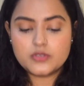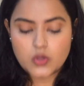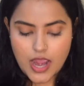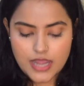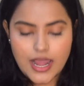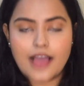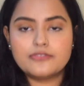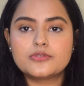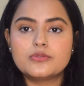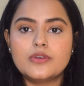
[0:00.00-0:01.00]
So I'll
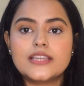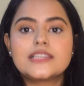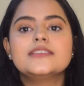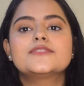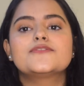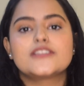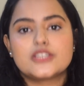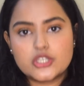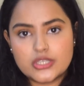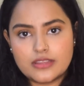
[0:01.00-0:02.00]
have to at least
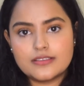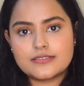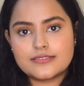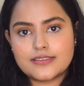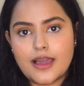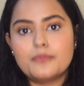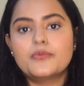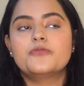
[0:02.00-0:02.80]
finish this tub